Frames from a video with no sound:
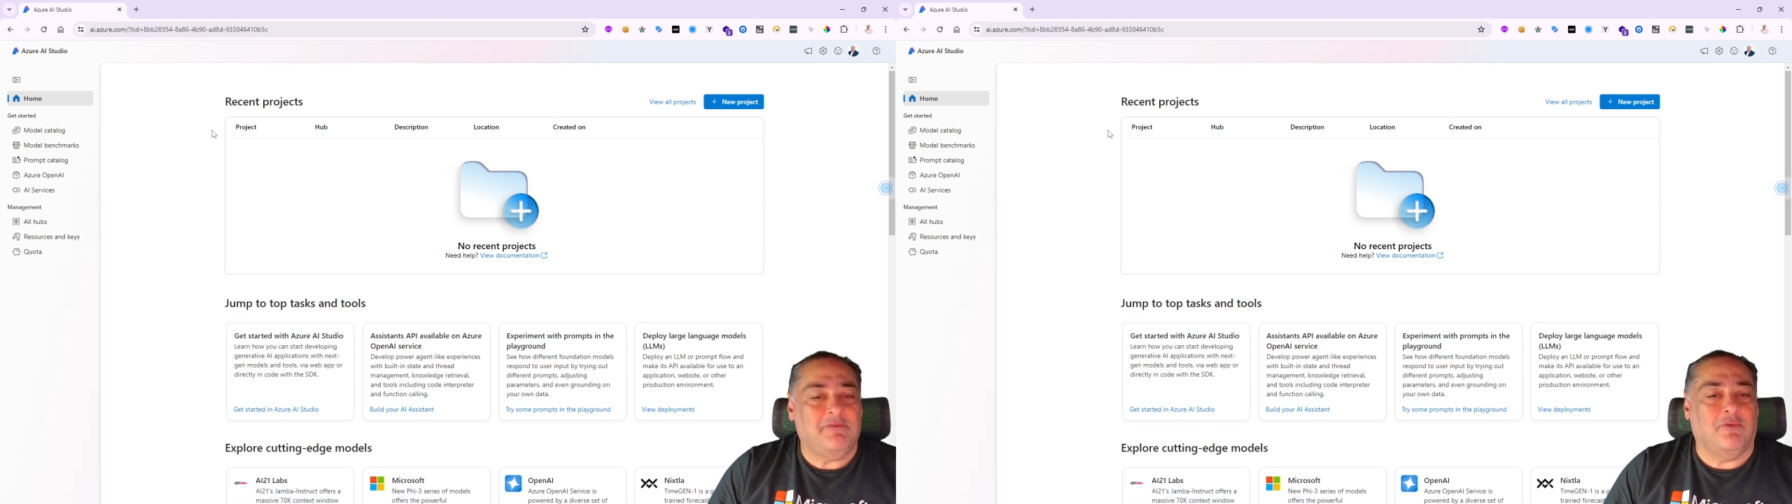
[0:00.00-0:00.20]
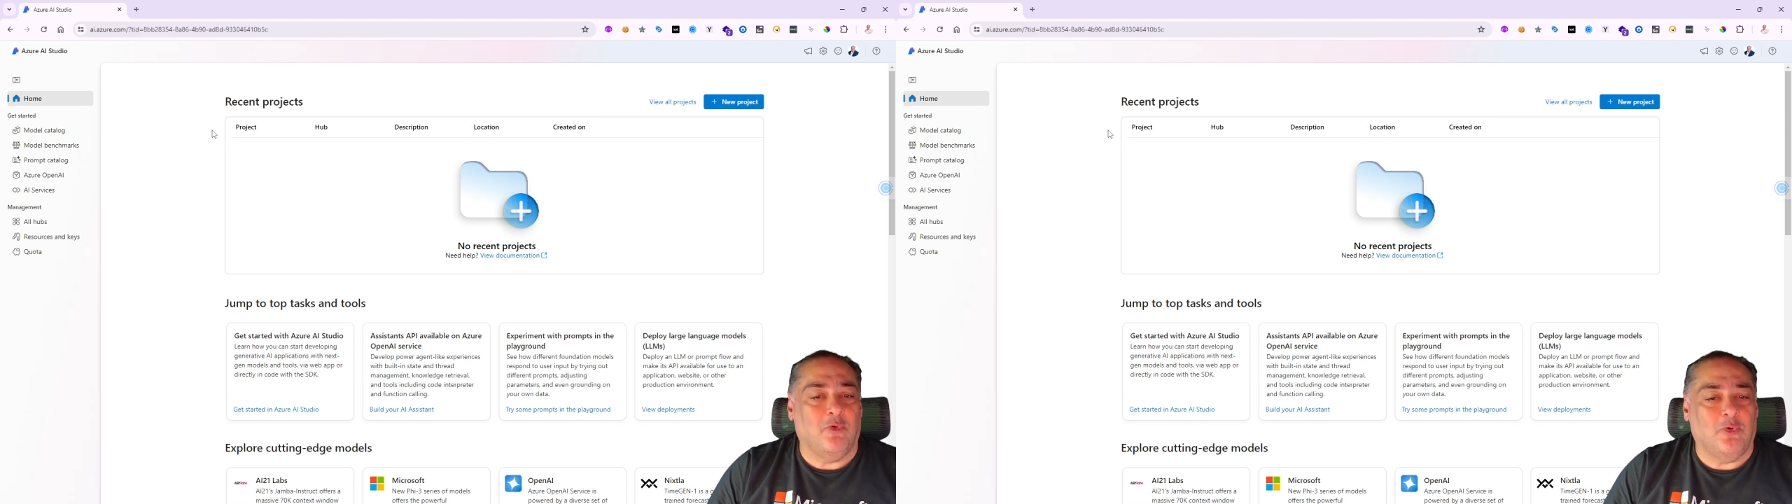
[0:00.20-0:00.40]

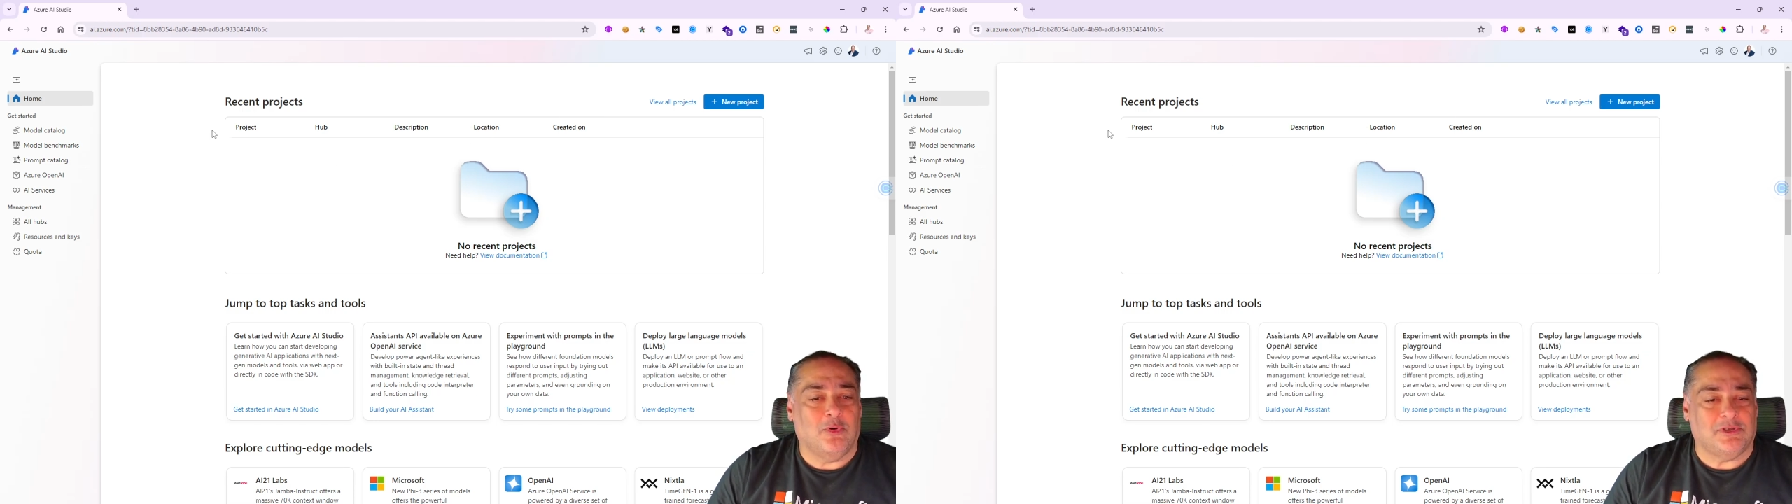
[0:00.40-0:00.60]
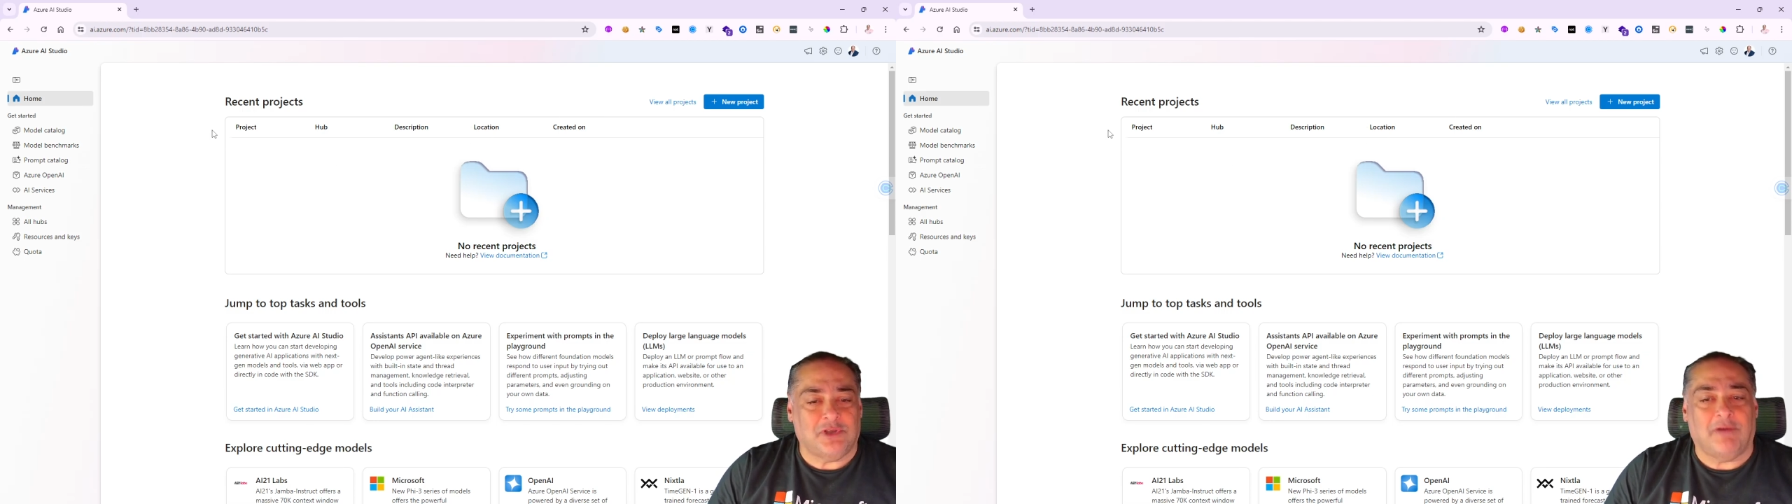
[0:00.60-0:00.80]

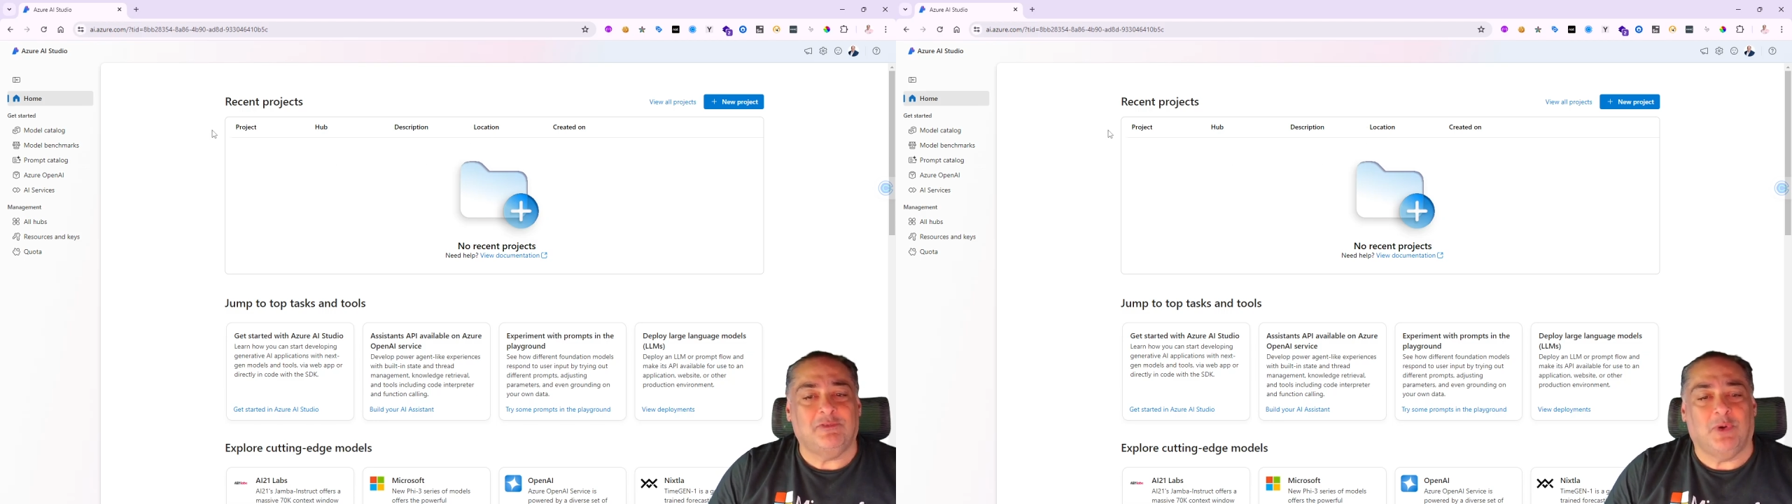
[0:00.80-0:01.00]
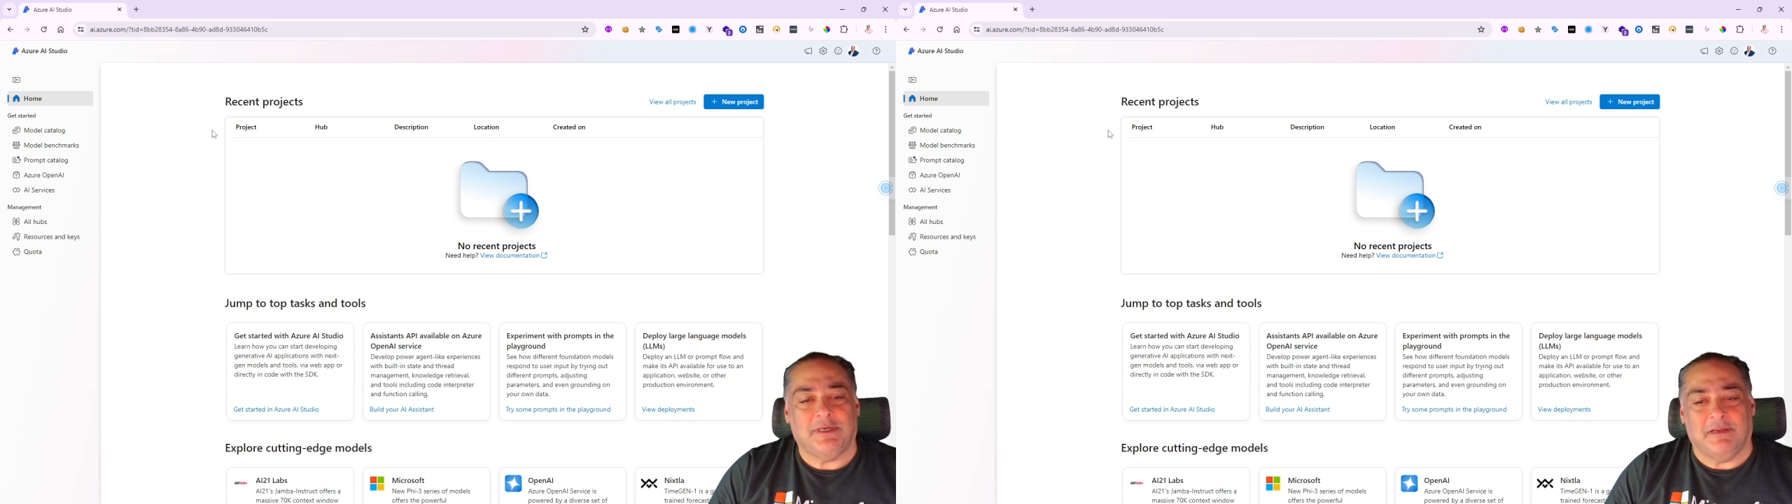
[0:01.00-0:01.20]
for
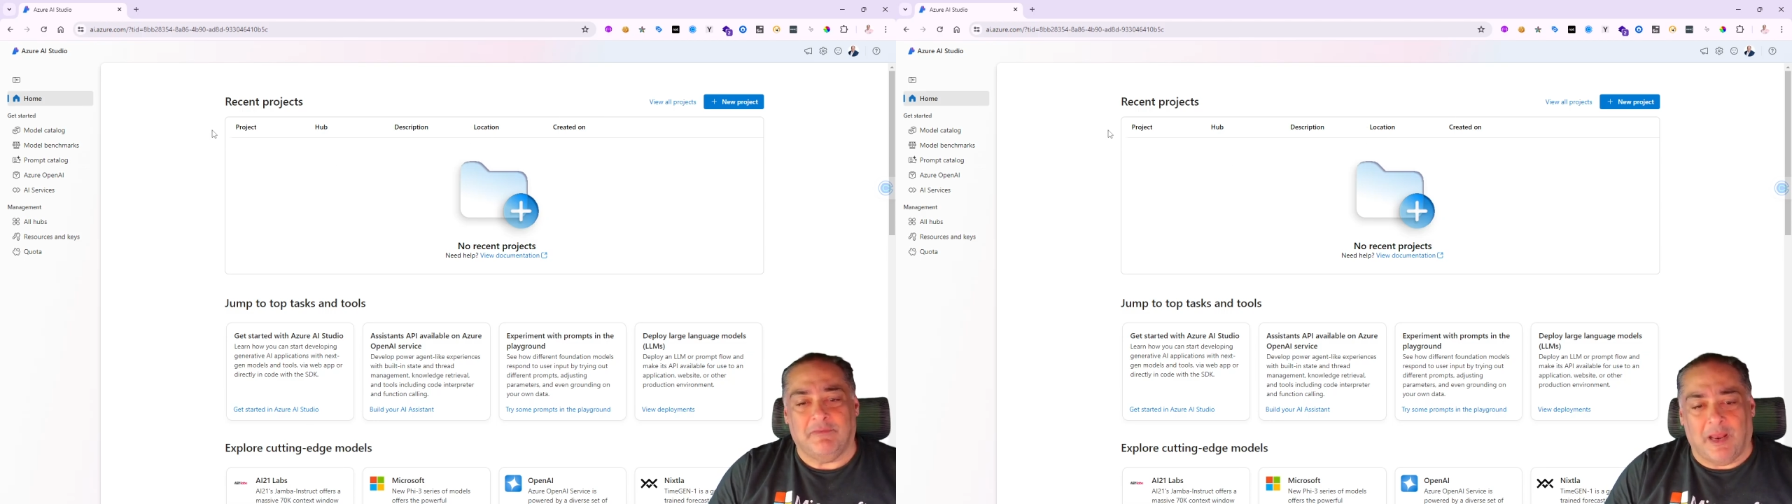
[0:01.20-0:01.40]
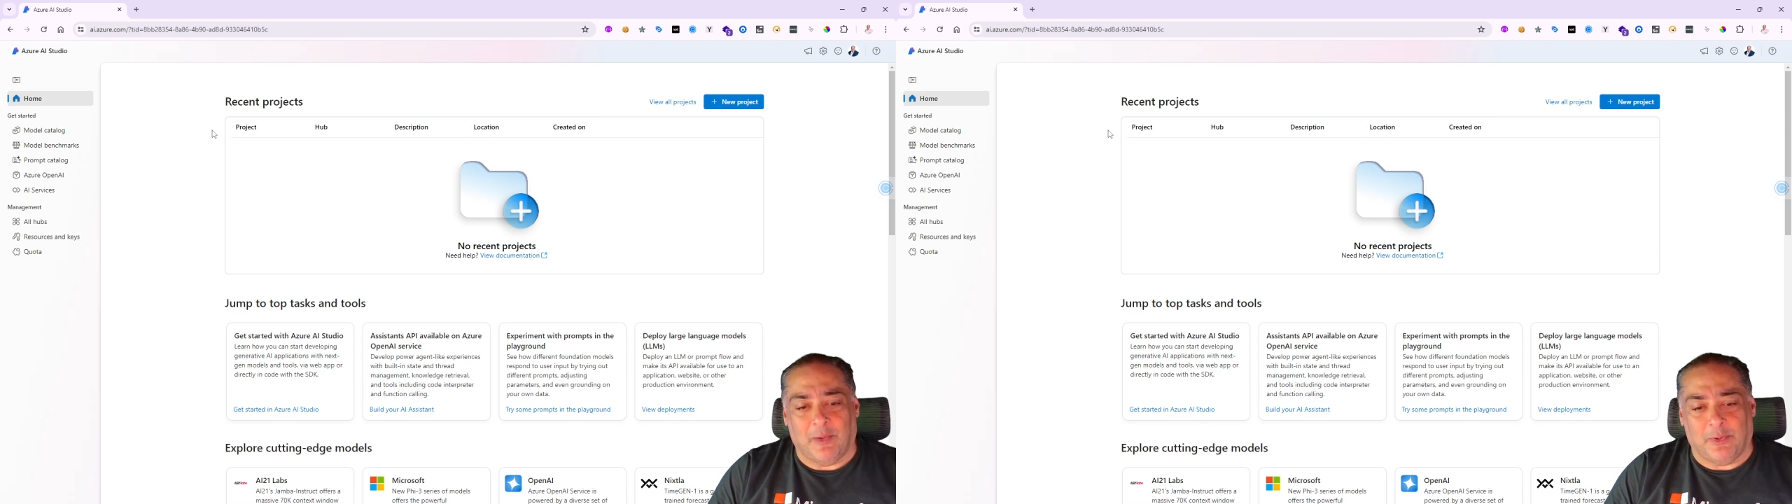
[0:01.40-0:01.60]
software
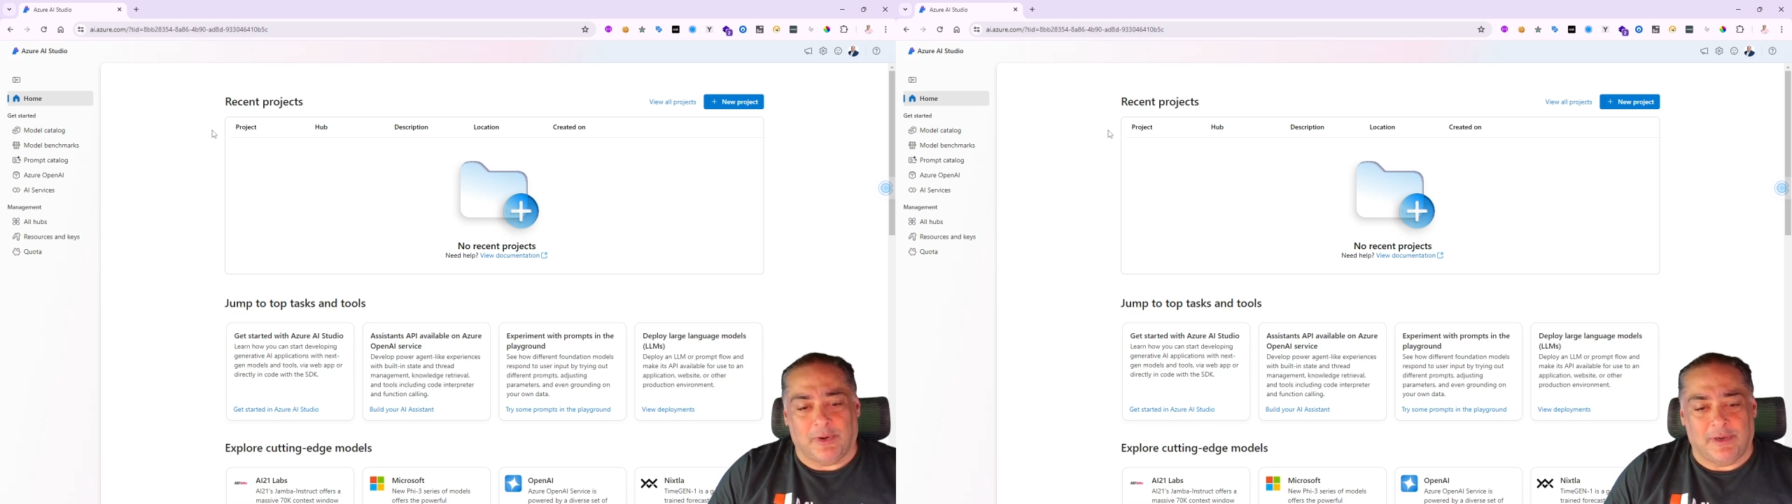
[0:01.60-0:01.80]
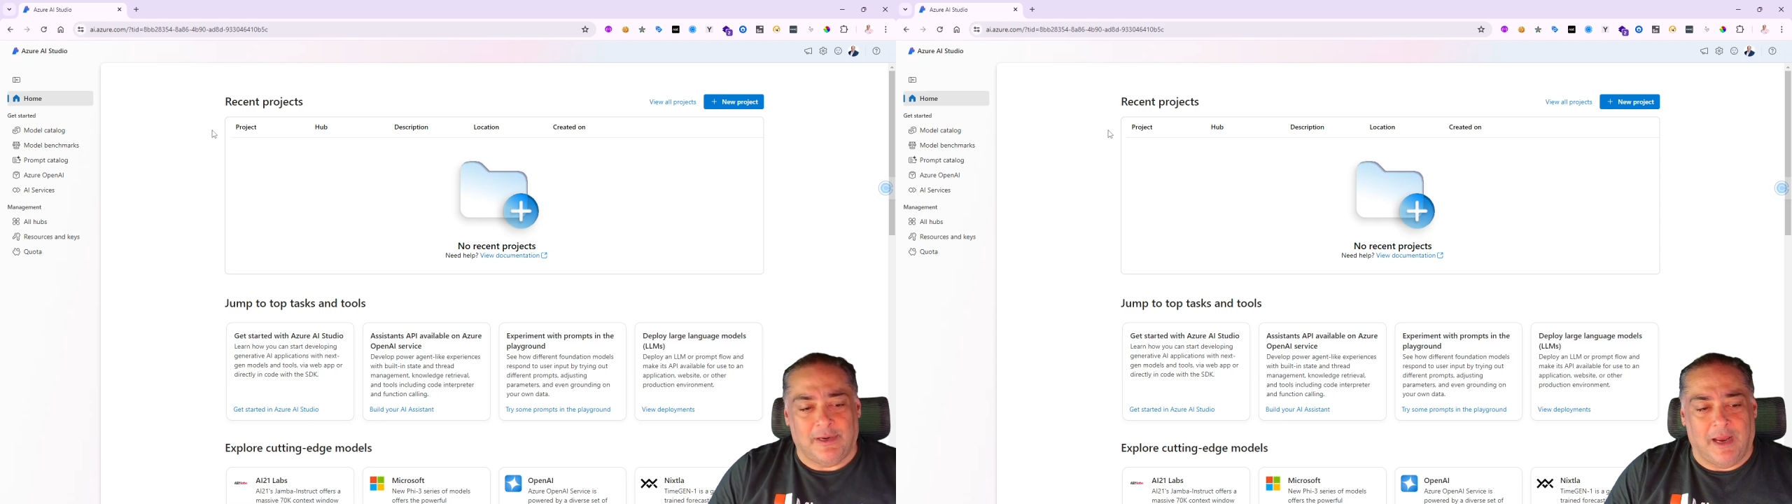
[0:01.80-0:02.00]
developer